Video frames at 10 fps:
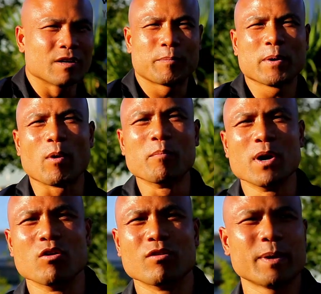People
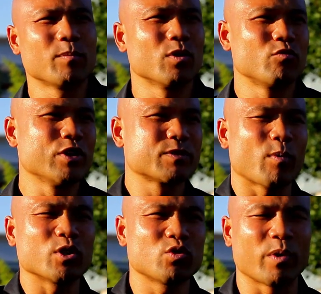move, people
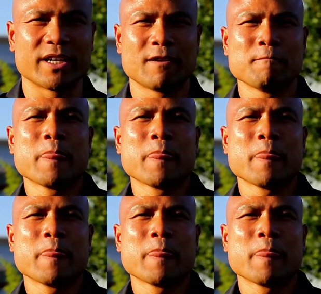respond to it.